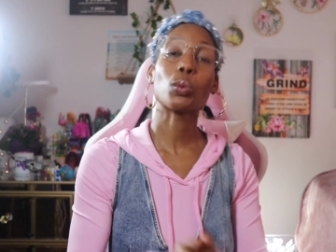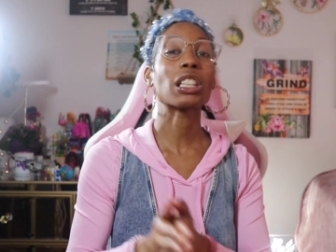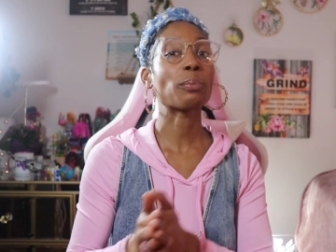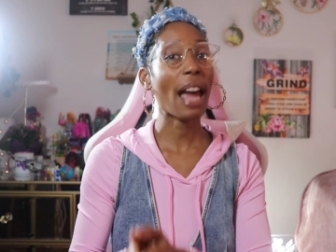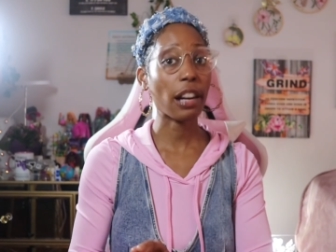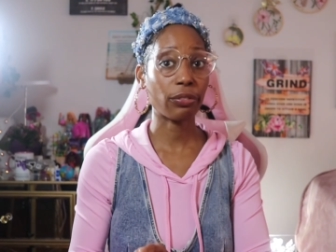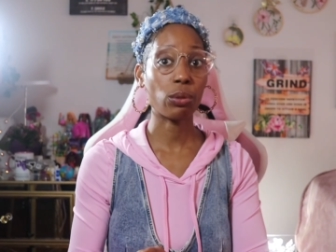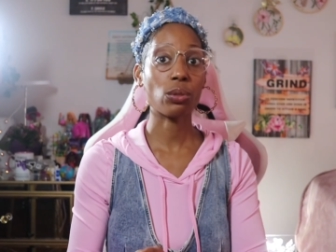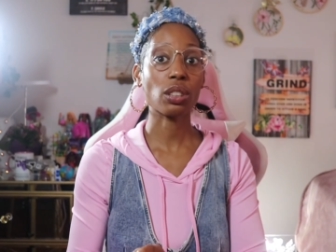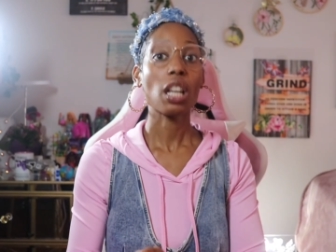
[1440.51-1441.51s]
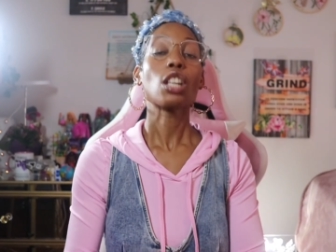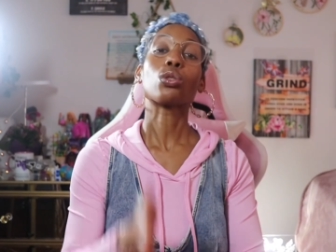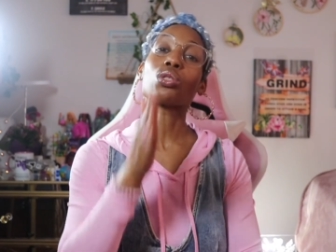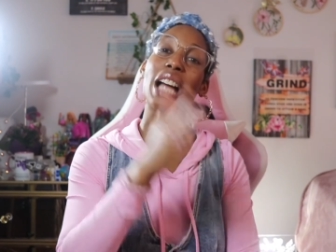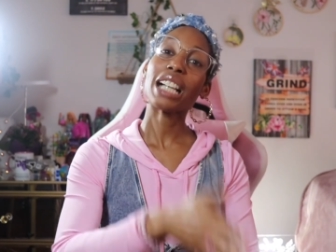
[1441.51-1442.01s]
What is bad fruits?
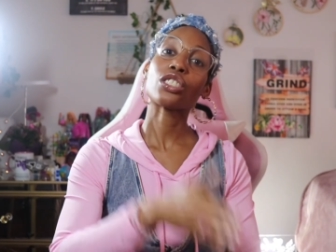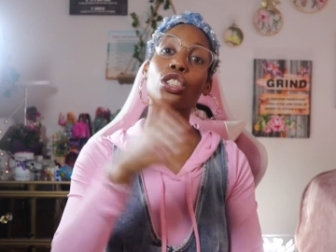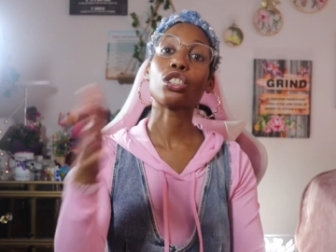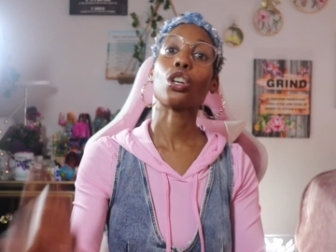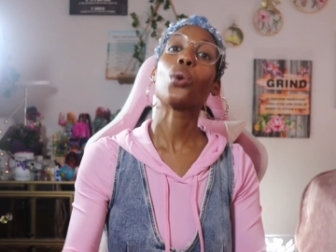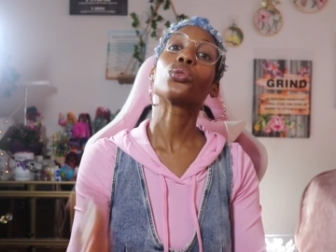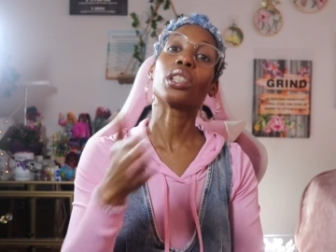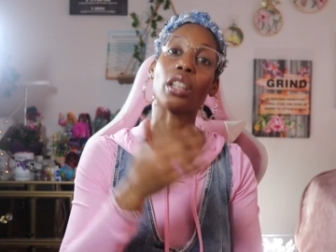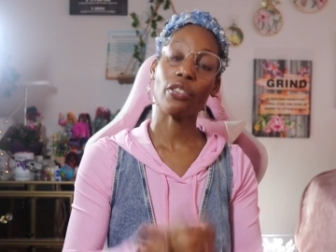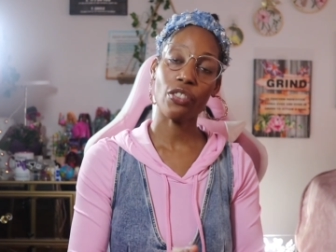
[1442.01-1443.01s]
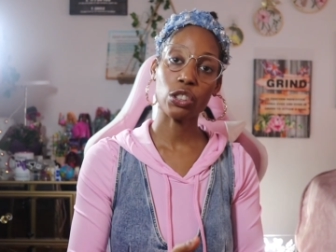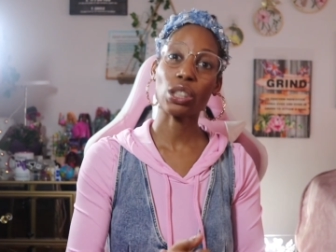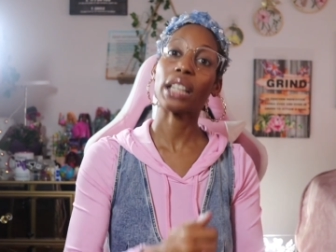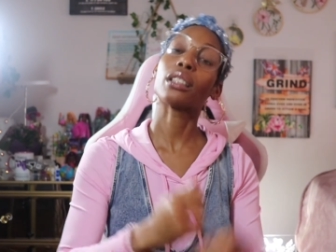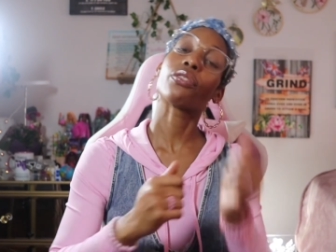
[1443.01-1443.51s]
You got to know the difference. You
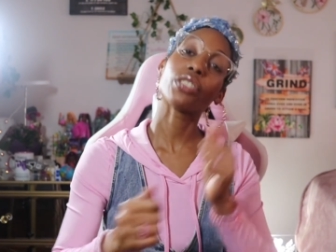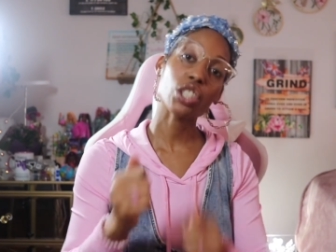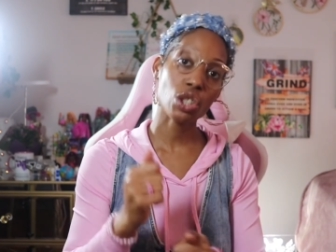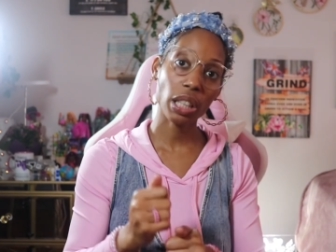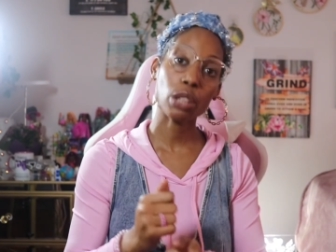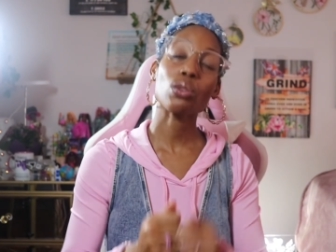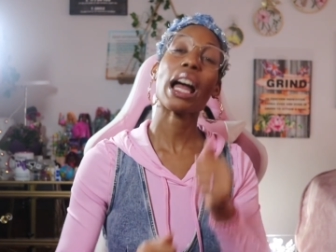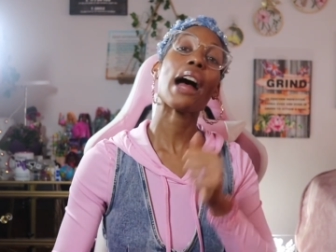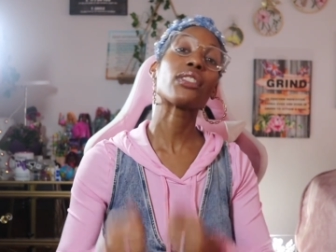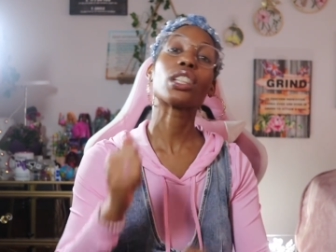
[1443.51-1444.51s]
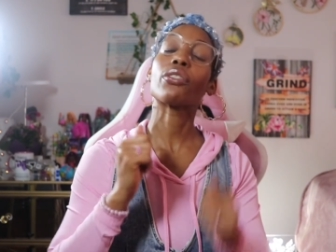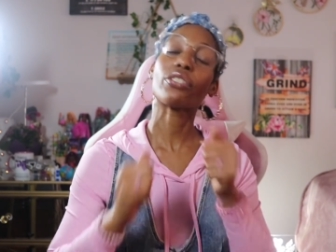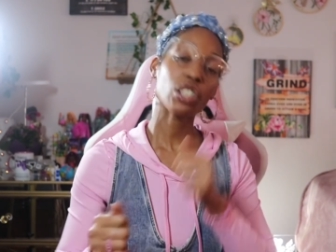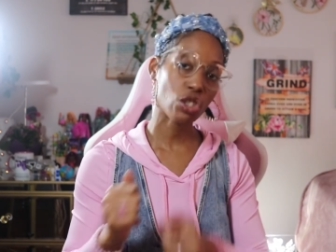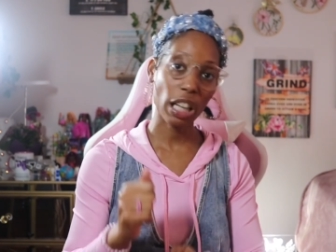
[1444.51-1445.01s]
got to differentiate. You have to
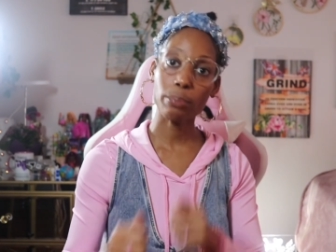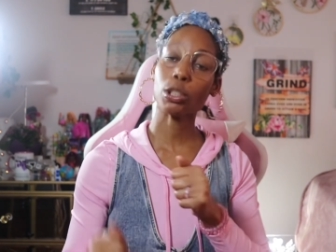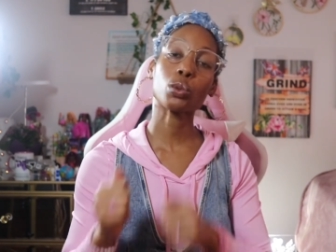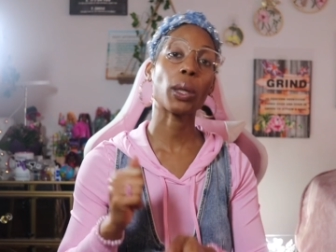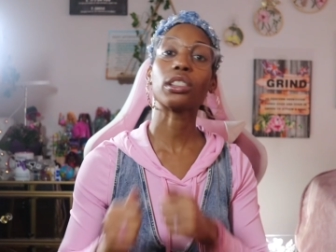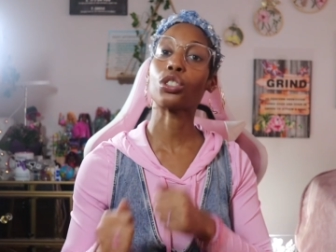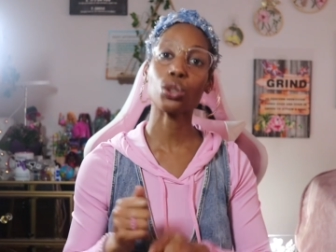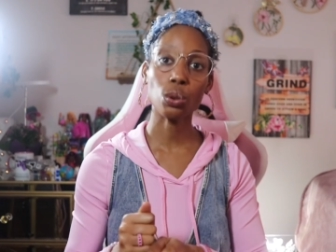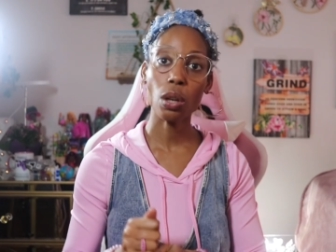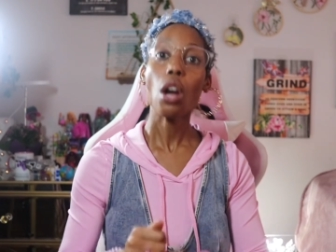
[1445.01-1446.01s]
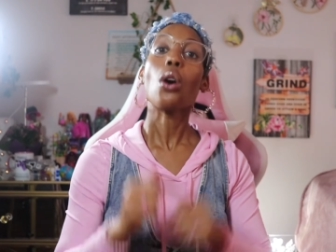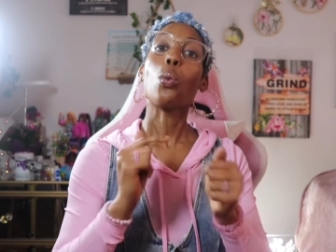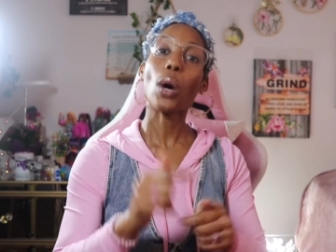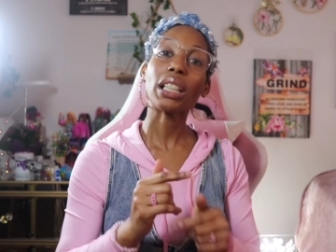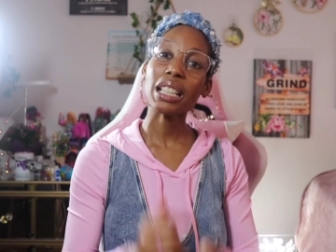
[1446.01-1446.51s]
differentiate between the two.
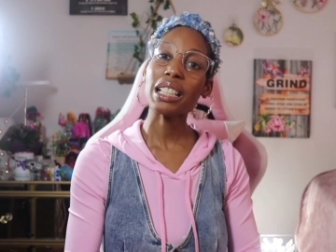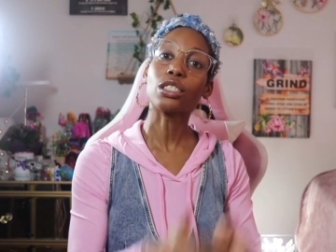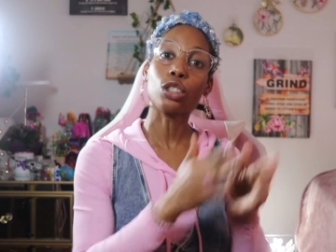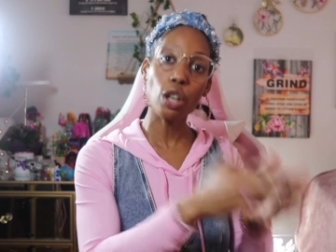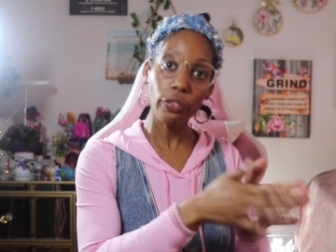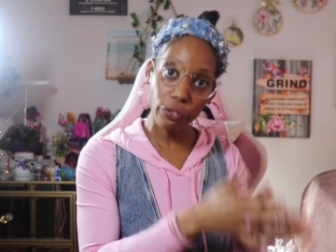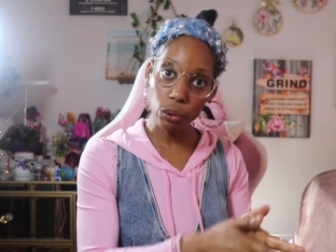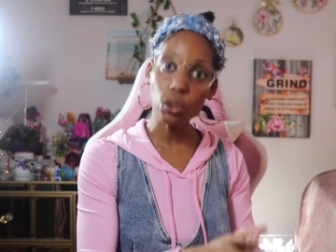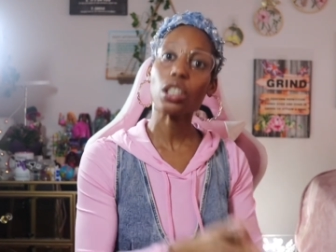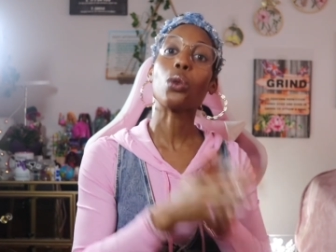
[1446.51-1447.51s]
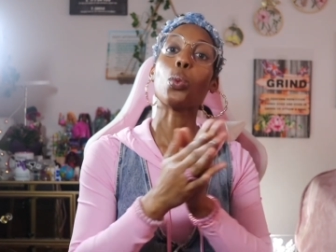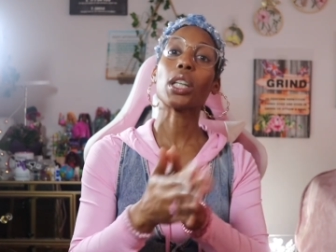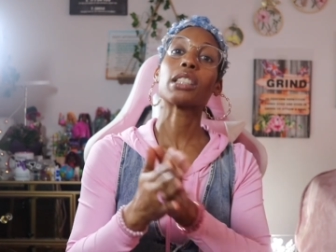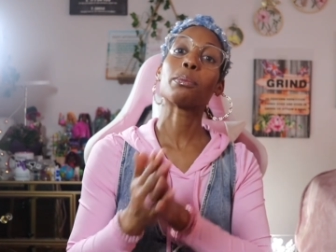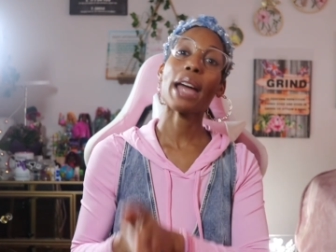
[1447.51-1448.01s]
What is good fruits or
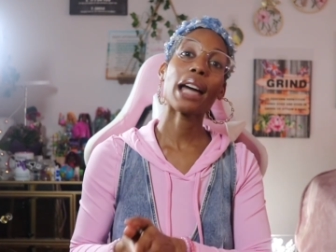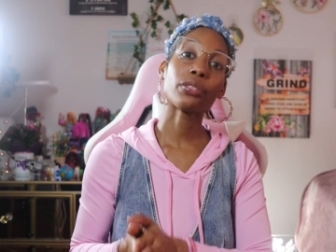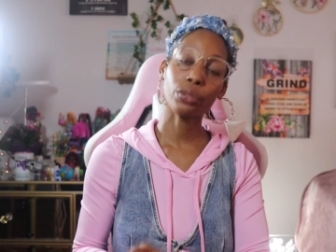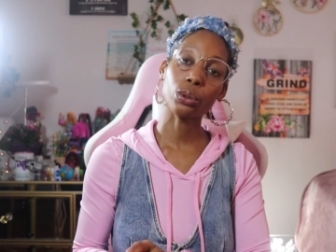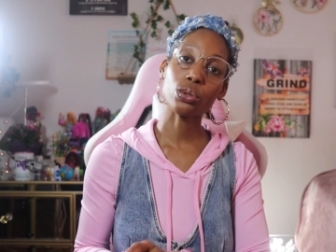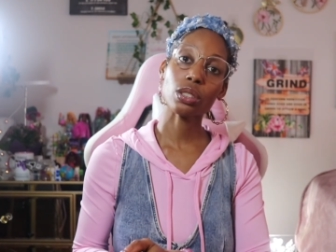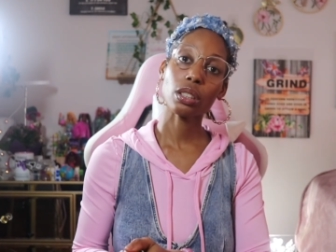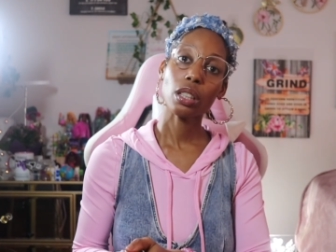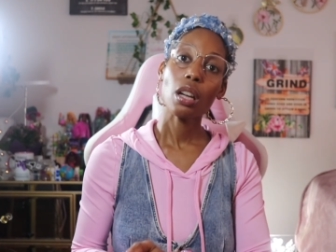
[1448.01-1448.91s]
what is bad fruits?